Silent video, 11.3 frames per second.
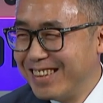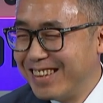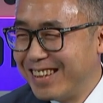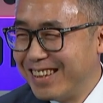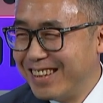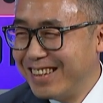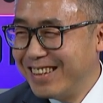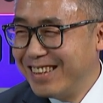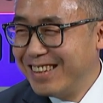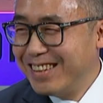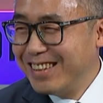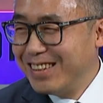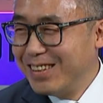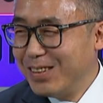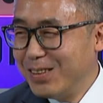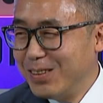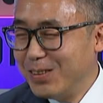yeah. What's going
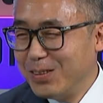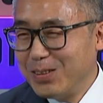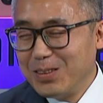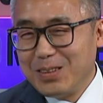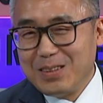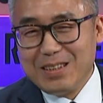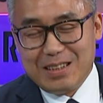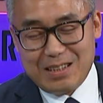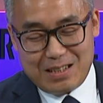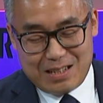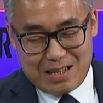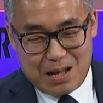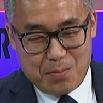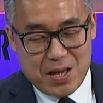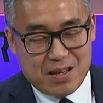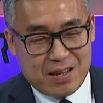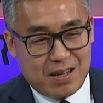on? I
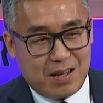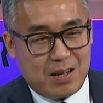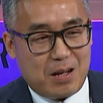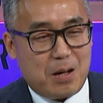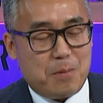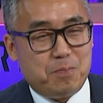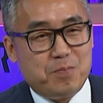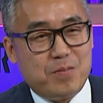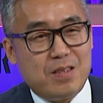mean, um,